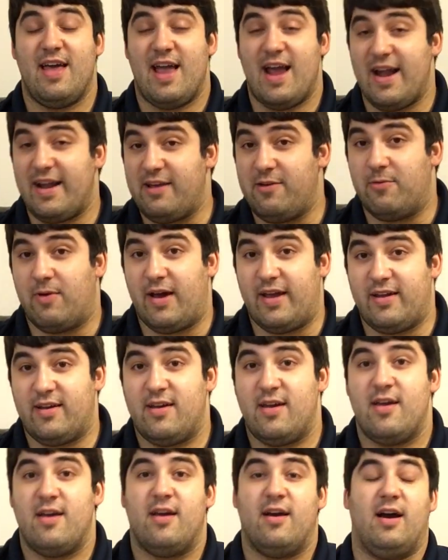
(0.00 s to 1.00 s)
anyway,
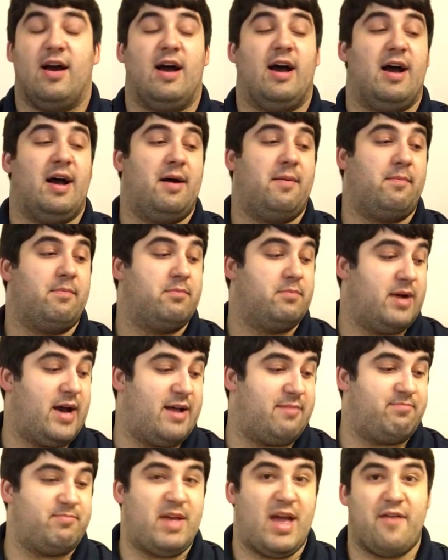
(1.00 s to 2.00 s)

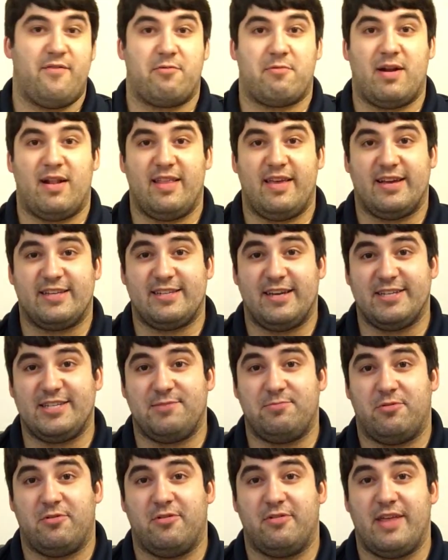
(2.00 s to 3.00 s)
but have it readily
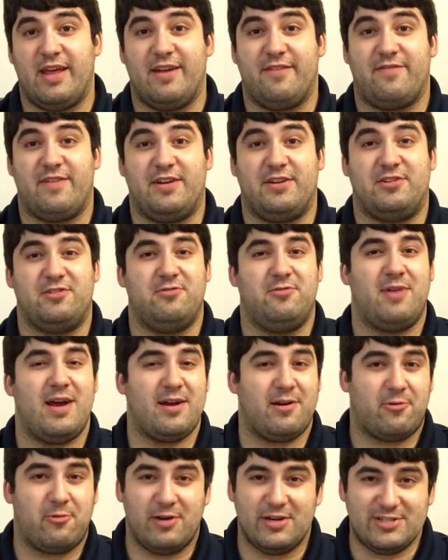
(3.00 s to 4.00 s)
accessible that if they do
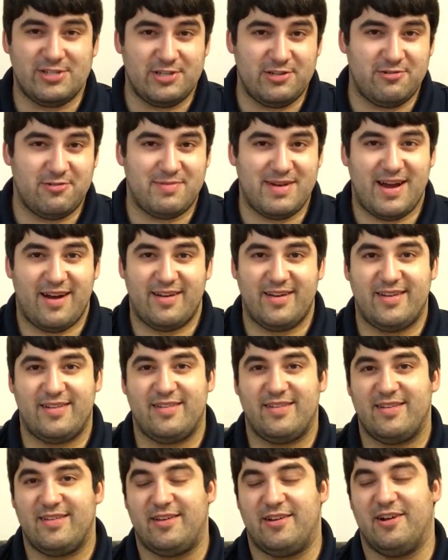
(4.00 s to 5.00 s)
question you about it,
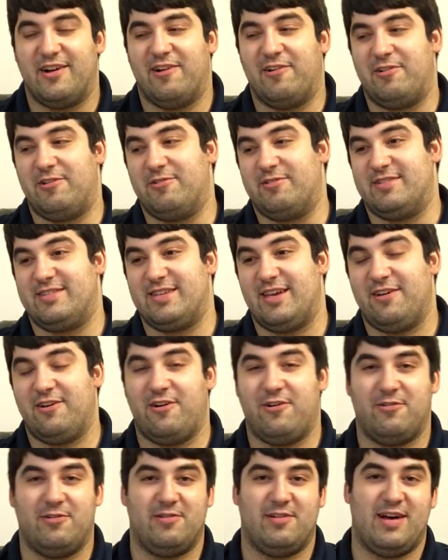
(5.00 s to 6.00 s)
you would say,
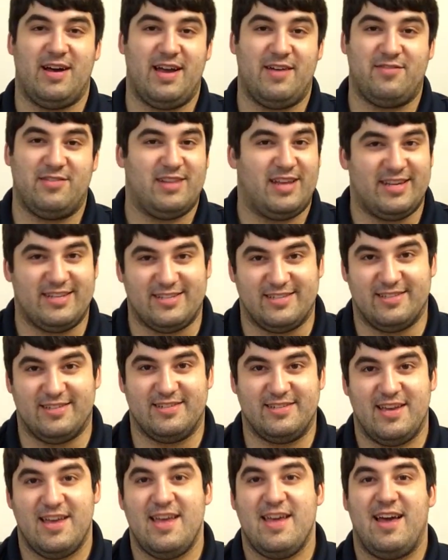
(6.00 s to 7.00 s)
oh, well, I have a
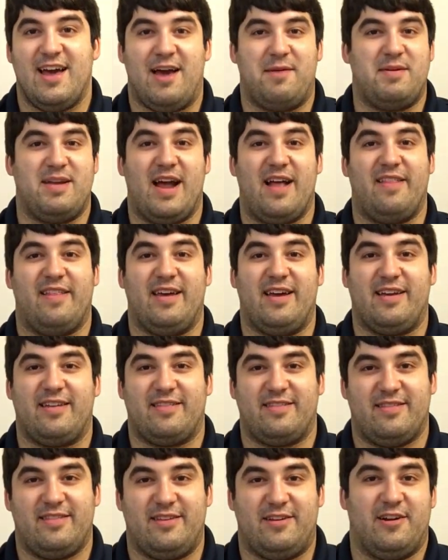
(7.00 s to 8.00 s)
license. Not like,
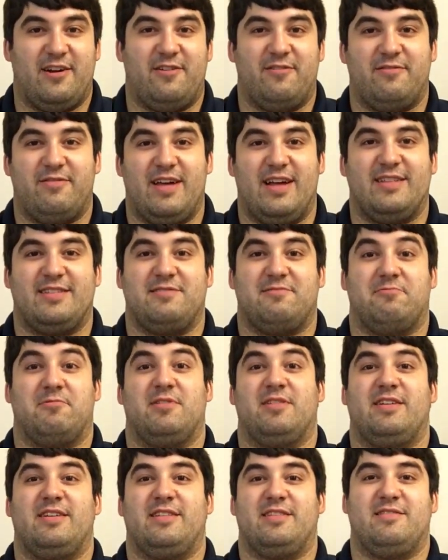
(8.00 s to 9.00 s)
that's
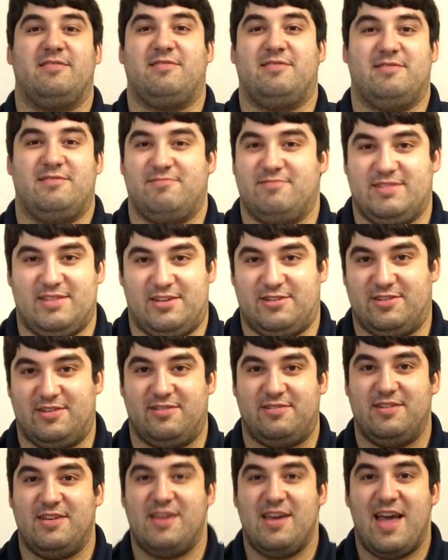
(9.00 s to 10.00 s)
really such a
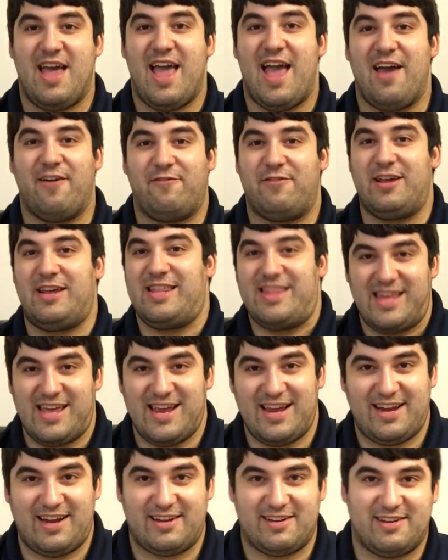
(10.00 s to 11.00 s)
heavy
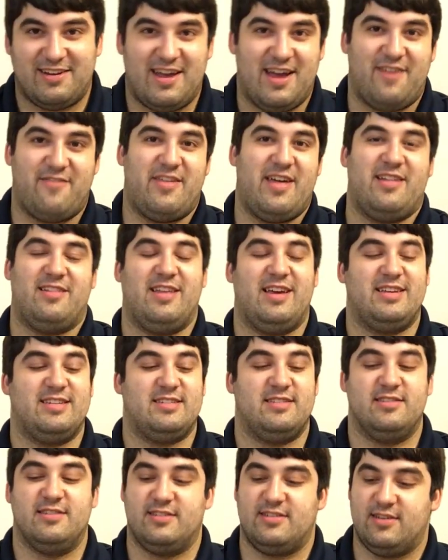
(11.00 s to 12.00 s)
thing to have that
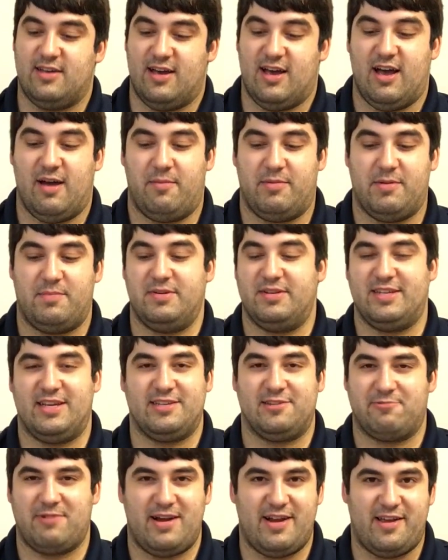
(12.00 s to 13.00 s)
license to
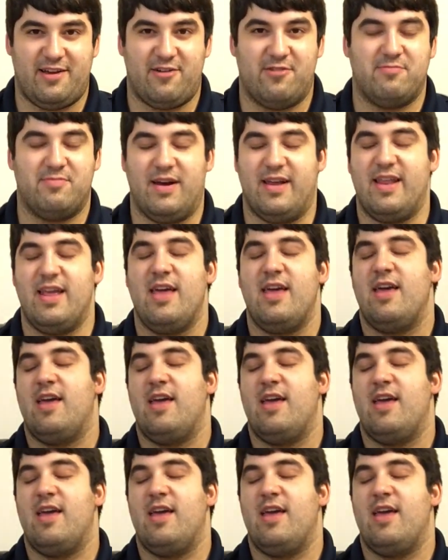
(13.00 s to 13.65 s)
possess a radio, but